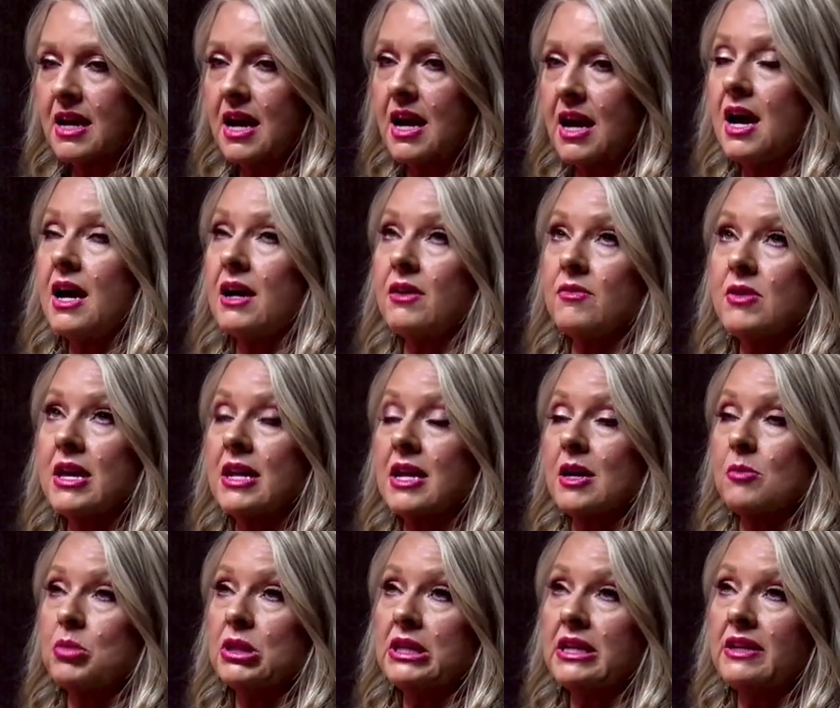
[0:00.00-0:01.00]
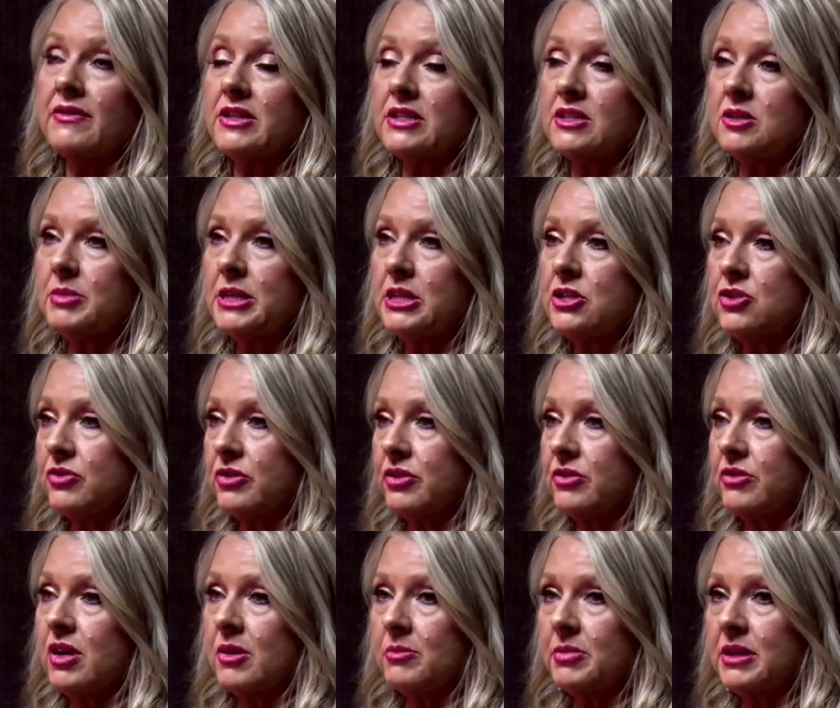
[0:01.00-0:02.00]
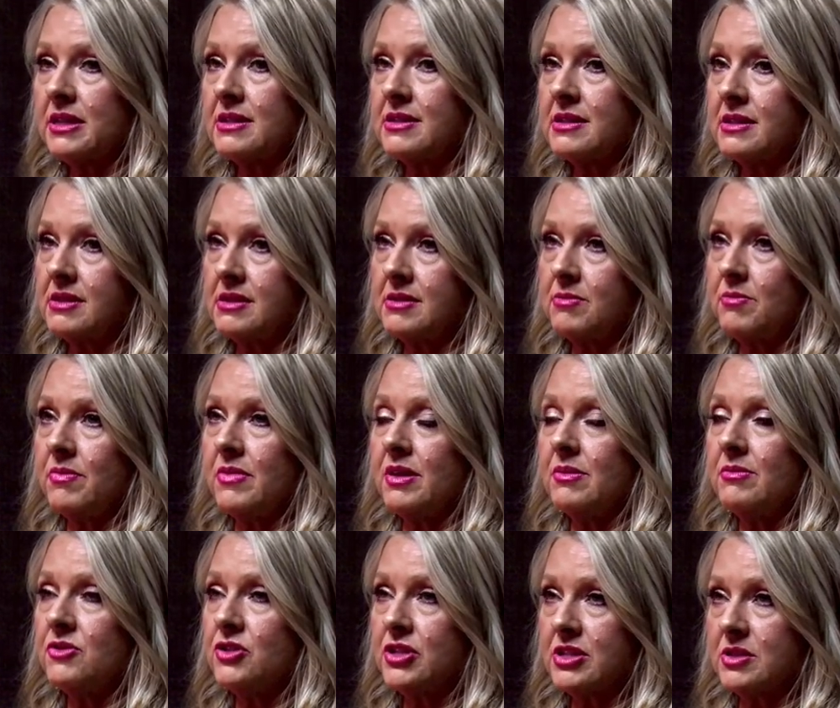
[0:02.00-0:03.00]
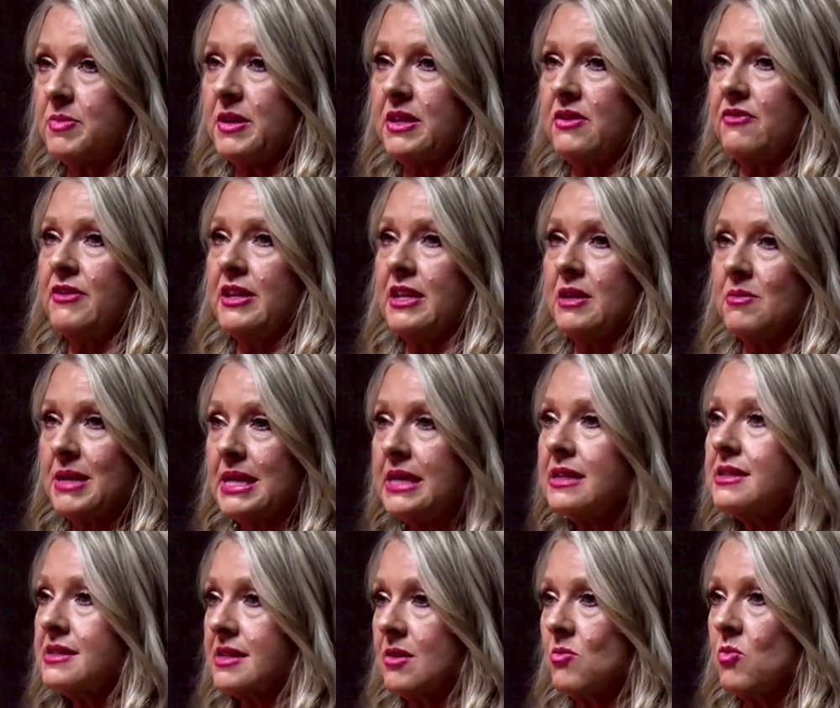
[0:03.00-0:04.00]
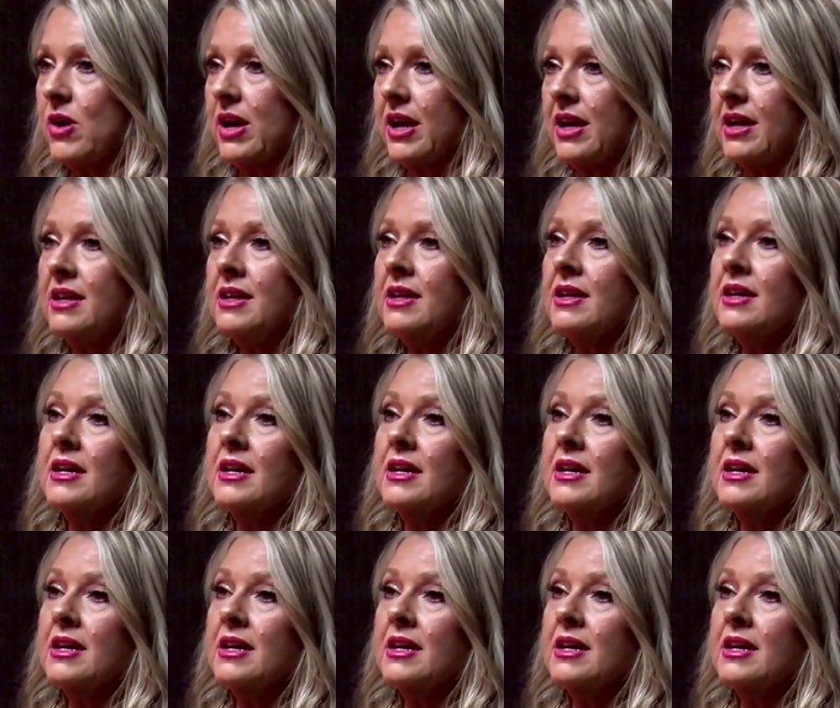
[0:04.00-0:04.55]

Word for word: I, I and I believe it to be true, not because it's just benefiting me in some way,